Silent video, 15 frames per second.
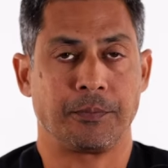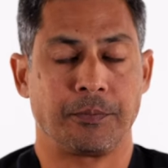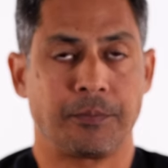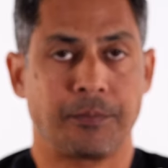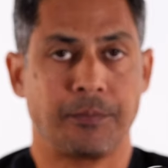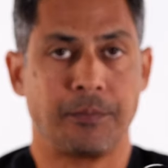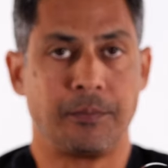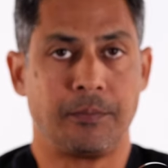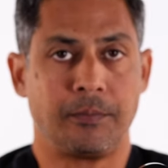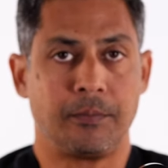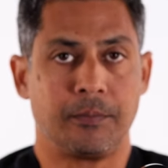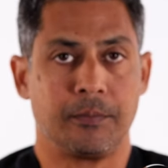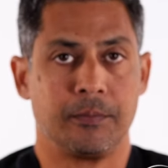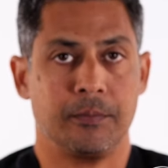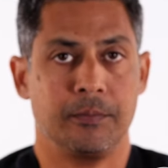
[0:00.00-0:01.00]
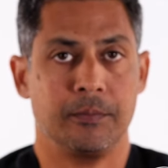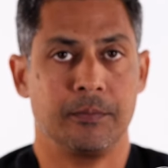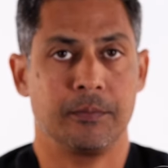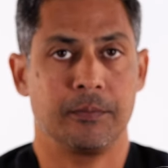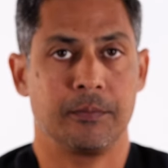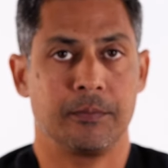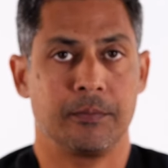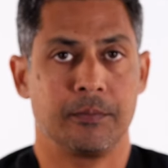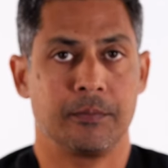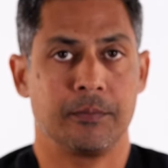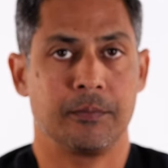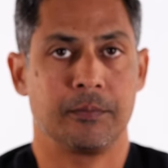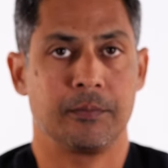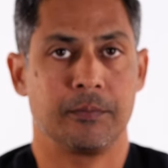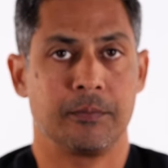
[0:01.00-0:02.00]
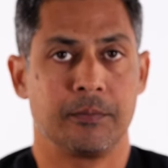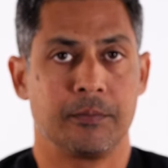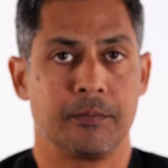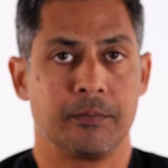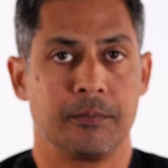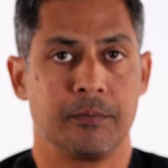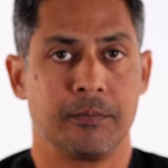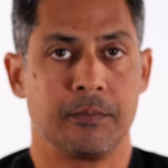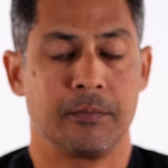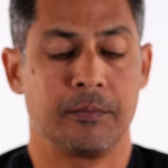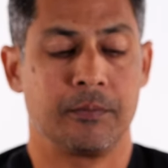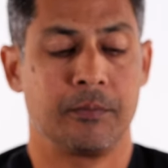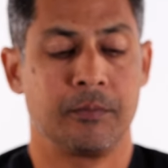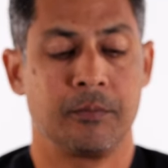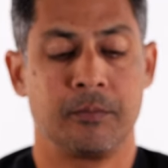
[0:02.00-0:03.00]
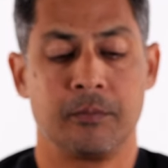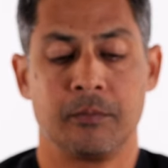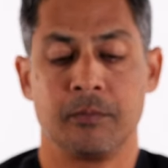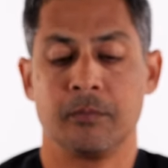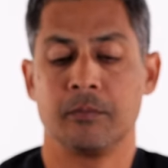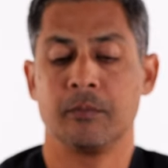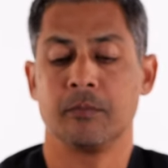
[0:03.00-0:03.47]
Nobody speaks.